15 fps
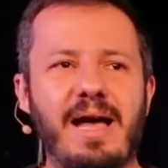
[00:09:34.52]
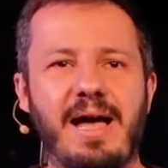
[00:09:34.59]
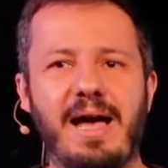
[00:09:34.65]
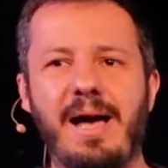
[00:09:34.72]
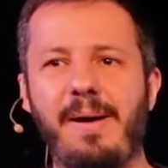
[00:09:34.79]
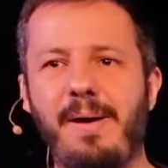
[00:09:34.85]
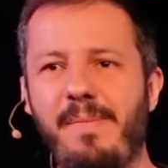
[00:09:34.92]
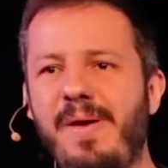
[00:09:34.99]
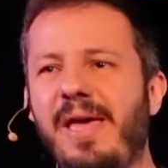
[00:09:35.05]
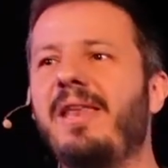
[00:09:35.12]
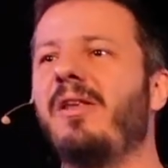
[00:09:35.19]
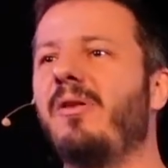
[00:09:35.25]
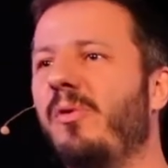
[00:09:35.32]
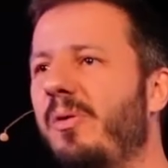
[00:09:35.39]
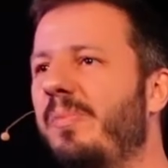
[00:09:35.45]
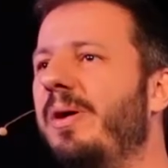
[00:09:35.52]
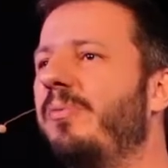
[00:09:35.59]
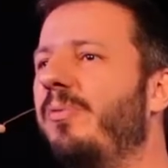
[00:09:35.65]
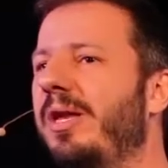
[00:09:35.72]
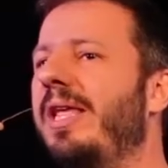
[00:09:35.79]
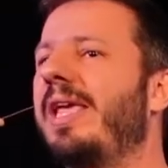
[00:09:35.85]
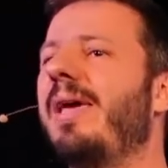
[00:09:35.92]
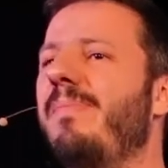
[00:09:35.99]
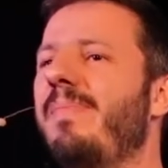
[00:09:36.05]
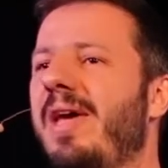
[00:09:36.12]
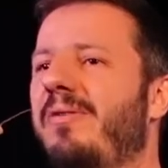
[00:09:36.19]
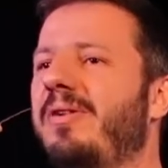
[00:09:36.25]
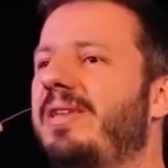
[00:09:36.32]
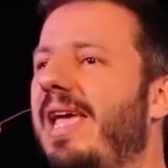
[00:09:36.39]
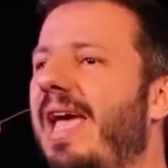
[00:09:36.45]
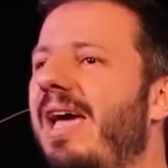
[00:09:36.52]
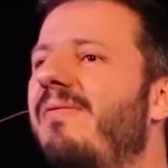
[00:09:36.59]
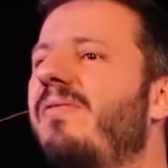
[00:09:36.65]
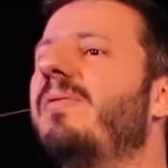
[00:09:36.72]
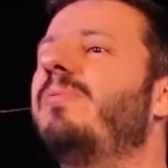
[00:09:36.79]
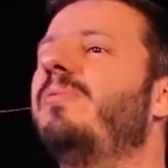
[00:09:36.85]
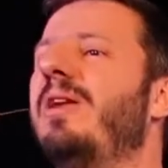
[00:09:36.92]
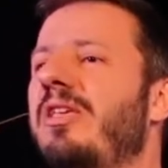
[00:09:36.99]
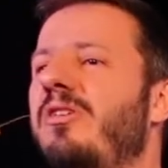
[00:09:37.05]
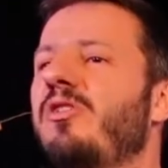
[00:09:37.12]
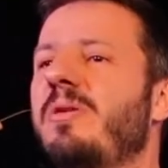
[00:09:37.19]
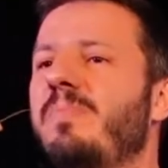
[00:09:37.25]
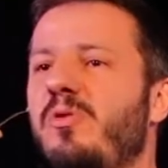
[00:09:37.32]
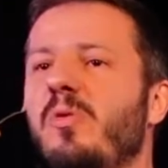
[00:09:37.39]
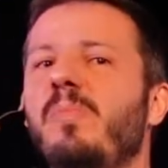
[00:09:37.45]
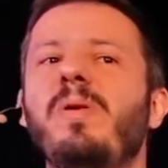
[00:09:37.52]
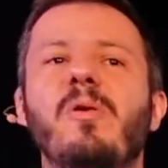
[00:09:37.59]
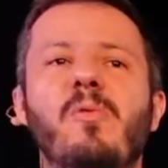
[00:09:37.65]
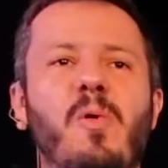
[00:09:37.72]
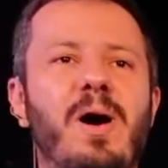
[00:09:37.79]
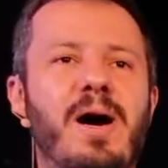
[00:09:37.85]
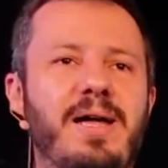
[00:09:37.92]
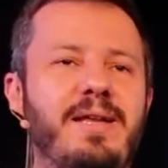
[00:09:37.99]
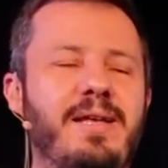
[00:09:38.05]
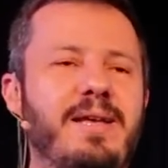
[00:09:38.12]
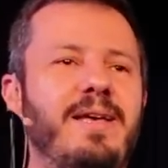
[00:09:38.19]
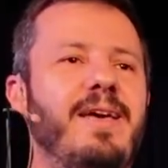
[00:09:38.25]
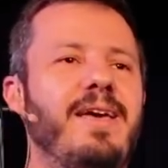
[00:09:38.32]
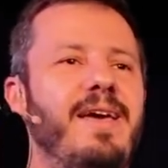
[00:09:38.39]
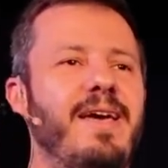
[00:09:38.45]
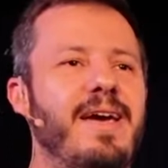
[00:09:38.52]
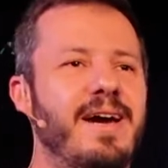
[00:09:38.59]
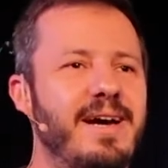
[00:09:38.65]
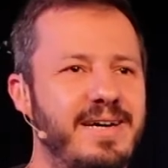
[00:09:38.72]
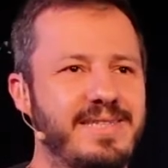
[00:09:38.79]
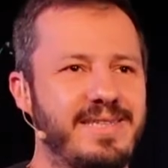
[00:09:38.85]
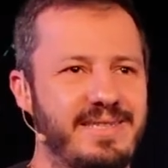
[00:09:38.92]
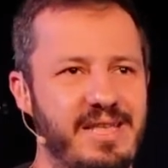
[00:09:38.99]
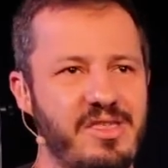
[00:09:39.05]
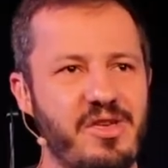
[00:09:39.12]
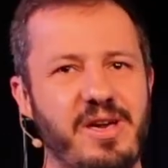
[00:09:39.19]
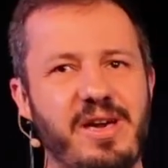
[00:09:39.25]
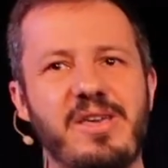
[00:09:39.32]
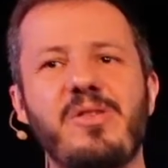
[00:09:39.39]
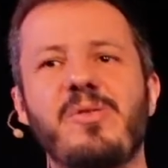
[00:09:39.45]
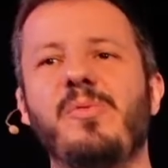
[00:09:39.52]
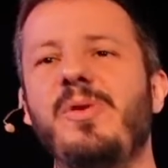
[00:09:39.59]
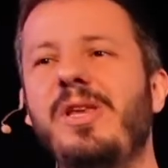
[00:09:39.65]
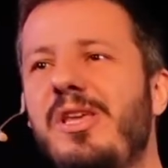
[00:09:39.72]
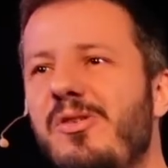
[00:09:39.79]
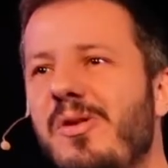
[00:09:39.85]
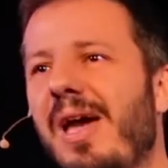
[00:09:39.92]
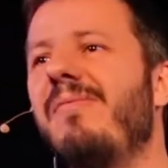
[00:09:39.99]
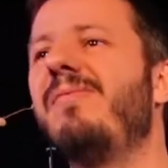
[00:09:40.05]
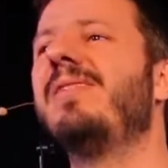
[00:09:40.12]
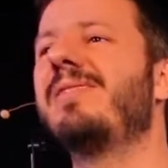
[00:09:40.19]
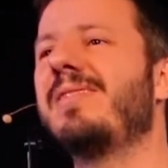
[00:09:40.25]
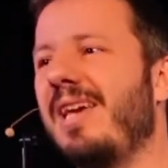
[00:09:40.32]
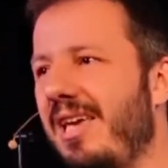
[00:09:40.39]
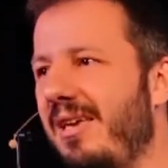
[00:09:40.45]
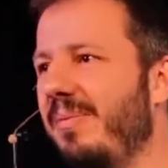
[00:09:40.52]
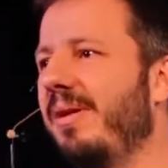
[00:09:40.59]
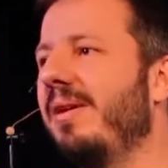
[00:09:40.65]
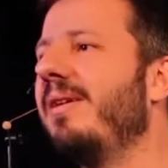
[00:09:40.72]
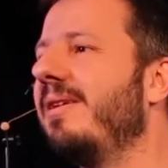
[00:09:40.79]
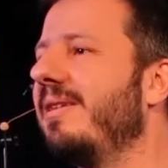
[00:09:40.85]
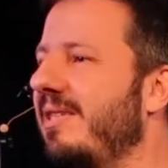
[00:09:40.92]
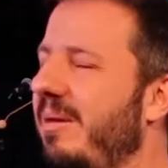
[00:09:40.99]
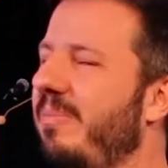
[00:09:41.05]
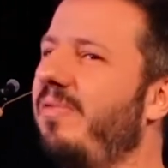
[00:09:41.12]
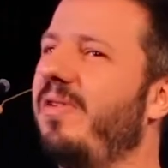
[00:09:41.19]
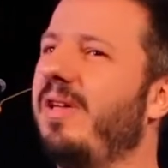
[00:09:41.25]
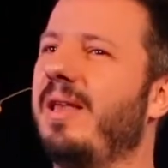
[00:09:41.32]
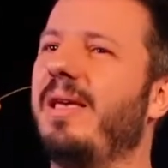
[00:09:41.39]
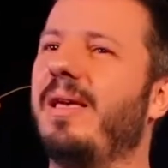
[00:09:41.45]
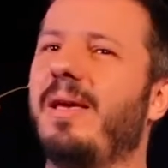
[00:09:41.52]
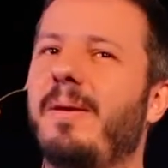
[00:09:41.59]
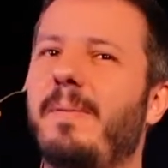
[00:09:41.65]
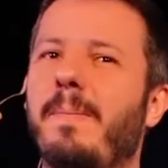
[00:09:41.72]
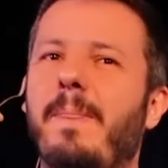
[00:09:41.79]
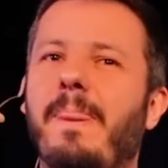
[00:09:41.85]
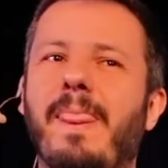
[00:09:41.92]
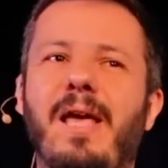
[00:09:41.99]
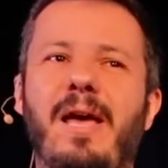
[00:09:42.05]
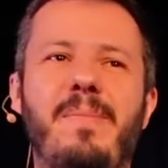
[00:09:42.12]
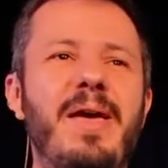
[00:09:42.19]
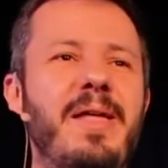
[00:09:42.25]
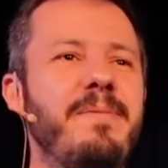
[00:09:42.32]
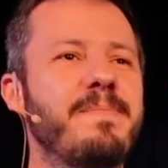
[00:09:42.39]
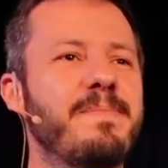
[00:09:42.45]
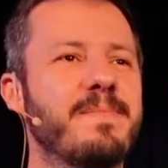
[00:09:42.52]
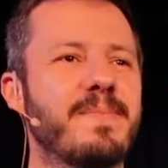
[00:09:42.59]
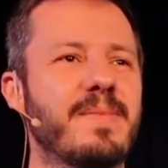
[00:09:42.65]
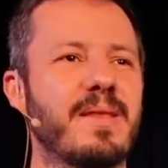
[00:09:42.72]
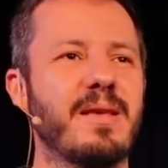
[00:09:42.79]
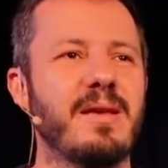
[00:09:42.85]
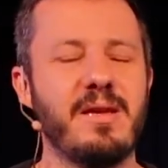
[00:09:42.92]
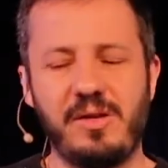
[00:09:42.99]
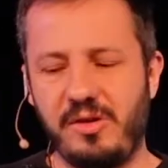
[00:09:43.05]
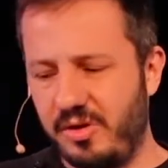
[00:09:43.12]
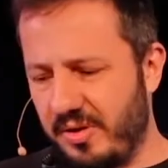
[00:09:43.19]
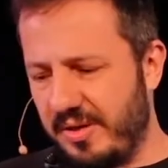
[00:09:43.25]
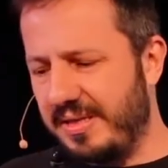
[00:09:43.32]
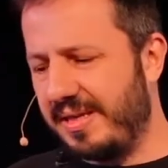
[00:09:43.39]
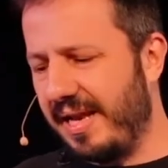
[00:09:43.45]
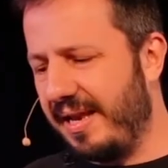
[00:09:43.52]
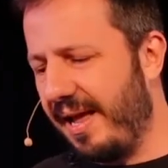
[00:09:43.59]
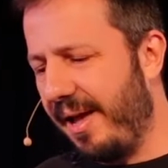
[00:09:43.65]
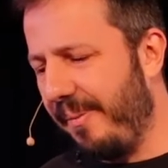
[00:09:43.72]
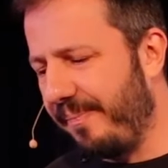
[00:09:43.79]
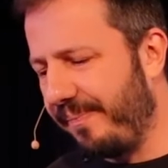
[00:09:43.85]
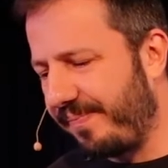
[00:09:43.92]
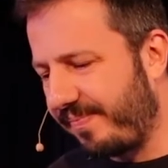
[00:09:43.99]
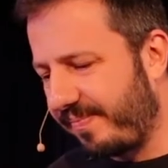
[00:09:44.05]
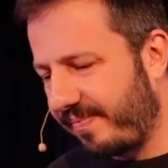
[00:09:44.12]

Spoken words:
a man and a woman, when they get married, they have a relationship to be one, us as a church, we need to have the same feeling. Amen? Do you understand that?